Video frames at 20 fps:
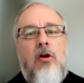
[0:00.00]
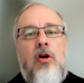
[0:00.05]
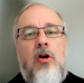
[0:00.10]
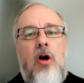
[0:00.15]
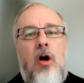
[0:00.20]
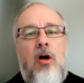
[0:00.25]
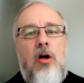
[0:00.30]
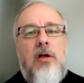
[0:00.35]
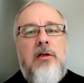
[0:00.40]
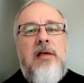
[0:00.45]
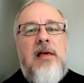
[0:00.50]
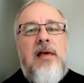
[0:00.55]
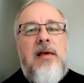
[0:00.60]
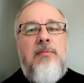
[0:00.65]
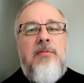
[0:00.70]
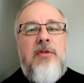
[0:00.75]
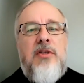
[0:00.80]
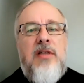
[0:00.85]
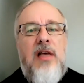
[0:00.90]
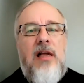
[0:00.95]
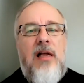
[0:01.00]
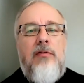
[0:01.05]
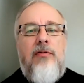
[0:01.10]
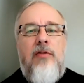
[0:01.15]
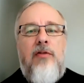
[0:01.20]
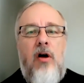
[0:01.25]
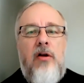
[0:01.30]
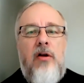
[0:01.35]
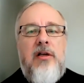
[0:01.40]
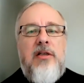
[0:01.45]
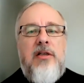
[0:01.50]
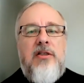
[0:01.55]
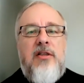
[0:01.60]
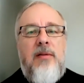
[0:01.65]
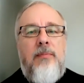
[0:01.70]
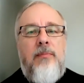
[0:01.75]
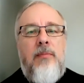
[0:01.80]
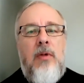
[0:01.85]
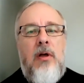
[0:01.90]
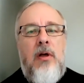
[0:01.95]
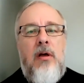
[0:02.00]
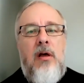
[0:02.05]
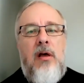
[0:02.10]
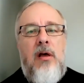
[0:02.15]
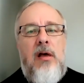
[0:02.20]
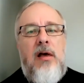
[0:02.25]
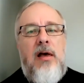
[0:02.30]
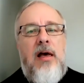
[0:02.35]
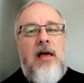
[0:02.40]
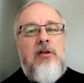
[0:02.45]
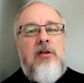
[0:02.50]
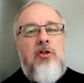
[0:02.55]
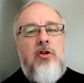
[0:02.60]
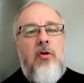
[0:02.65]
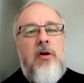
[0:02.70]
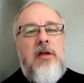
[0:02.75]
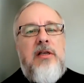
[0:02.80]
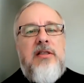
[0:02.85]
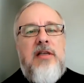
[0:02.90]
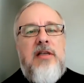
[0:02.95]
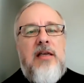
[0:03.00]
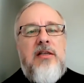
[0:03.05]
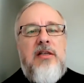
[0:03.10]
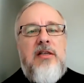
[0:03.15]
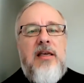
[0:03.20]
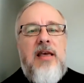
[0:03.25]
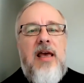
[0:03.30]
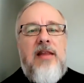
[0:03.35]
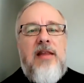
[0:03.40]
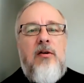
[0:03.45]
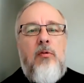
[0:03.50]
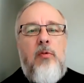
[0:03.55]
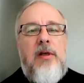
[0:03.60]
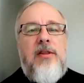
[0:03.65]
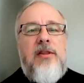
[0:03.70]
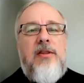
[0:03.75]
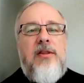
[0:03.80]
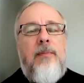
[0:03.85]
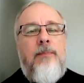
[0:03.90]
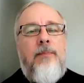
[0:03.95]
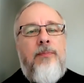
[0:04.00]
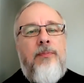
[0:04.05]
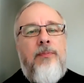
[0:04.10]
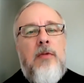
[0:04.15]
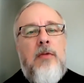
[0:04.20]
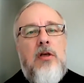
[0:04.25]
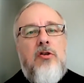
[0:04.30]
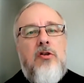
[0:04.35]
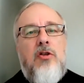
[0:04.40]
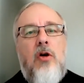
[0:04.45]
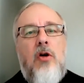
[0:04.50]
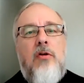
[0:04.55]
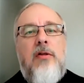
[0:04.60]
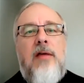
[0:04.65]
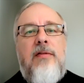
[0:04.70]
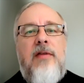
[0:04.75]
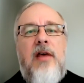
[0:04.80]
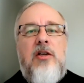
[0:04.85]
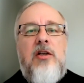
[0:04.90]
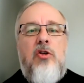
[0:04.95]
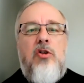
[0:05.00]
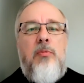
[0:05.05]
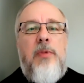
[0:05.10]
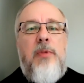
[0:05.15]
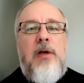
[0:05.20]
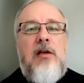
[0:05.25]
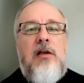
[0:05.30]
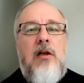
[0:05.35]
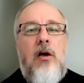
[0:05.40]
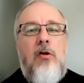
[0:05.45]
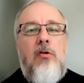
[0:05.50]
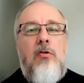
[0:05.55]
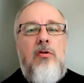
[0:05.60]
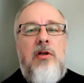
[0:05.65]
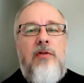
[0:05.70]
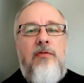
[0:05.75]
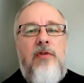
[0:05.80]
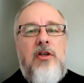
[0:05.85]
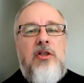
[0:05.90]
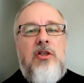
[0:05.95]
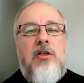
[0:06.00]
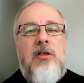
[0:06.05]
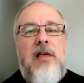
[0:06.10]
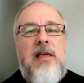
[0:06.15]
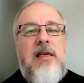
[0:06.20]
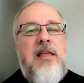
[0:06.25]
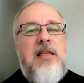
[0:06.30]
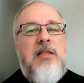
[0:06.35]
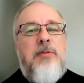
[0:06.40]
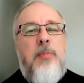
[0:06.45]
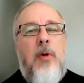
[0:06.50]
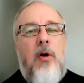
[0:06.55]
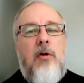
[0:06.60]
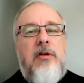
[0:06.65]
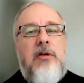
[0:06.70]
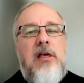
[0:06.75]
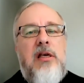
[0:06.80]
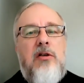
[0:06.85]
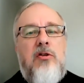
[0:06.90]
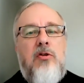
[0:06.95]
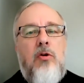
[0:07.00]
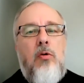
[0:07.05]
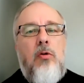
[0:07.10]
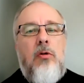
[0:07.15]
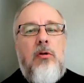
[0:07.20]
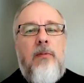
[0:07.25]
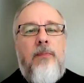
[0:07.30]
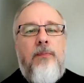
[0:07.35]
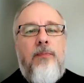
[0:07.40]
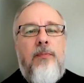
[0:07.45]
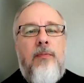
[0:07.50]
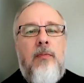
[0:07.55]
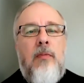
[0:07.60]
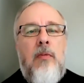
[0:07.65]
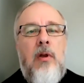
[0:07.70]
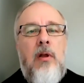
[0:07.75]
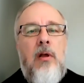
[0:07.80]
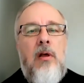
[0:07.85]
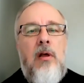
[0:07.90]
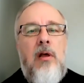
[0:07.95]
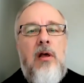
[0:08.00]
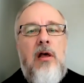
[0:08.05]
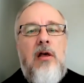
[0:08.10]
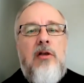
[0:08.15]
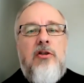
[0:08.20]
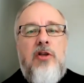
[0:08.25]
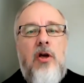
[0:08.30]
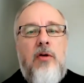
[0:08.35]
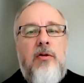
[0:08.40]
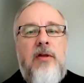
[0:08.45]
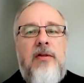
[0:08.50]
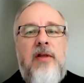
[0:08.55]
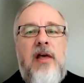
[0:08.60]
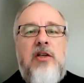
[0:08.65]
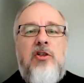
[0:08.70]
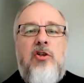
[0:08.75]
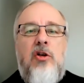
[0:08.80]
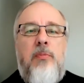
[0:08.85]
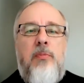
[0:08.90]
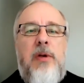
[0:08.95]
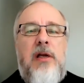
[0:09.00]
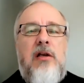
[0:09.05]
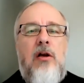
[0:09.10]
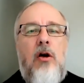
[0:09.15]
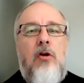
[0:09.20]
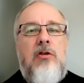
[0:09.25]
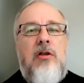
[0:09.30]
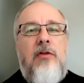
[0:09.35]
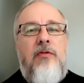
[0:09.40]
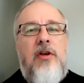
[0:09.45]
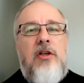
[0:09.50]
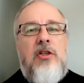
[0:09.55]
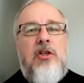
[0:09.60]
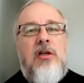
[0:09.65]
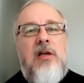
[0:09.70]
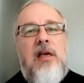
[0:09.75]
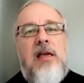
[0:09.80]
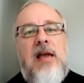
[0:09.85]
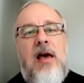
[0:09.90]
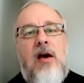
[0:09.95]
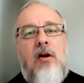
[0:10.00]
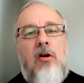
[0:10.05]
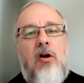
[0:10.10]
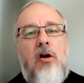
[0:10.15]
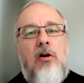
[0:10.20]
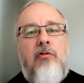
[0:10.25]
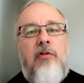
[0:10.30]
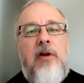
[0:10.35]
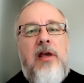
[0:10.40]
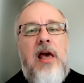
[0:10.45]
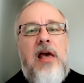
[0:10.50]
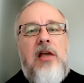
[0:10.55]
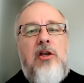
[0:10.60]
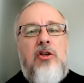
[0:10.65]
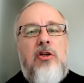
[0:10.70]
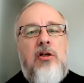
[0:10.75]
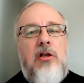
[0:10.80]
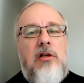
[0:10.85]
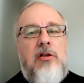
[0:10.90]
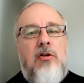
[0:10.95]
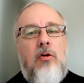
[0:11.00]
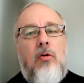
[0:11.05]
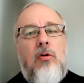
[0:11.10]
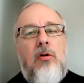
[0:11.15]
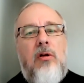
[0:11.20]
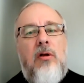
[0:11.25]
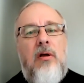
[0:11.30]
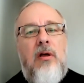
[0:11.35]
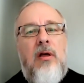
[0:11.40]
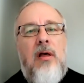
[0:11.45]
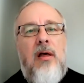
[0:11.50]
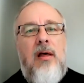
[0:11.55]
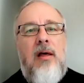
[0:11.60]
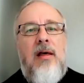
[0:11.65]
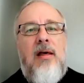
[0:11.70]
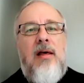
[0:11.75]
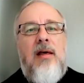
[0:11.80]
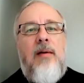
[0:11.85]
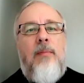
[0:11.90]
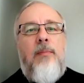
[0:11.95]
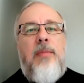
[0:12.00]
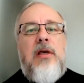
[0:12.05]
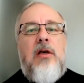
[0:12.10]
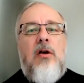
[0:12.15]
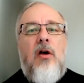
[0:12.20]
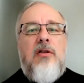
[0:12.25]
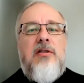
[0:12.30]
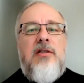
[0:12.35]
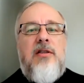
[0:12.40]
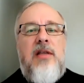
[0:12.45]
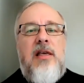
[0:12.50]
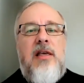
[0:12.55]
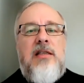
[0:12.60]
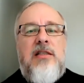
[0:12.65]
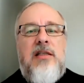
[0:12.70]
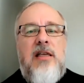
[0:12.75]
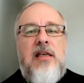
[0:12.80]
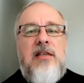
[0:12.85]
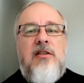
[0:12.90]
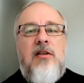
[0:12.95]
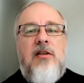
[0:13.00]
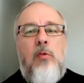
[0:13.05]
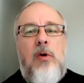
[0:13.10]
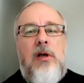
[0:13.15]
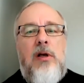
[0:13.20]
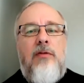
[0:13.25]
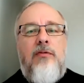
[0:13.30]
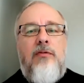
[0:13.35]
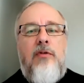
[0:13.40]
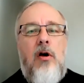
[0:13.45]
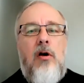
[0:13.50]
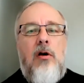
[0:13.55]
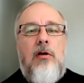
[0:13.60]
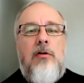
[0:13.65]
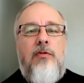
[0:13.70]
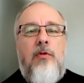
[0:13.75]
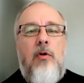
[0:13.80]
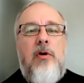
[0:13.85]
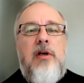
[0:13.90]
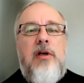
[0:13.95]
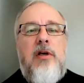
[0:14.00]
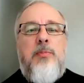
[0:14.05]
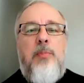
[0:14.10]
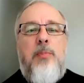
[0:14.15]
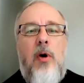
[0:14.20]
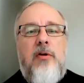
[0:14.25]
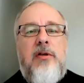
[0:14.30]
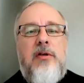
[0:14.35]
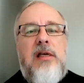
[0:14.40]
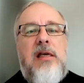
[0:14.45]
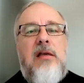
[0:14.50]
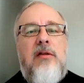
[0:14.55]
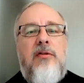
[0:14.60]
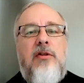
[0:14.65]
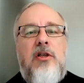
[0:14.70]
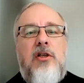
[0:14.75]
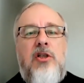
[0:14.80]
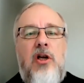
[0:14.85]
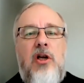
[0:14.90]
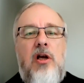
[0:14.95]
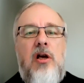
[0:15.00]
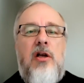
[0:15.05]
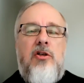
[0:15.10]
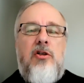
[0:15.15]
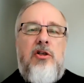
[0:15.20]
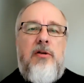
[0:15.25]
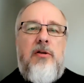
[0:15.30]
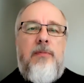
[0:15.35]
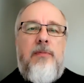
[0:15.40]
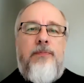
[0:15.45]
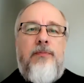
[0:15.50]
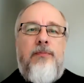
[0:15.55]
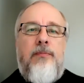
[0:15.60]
God Himself honors them and joins us together with them so that there should be no division in his body at all, so that there should be no division in our congregation at all, because this is the will of God for his body, the church.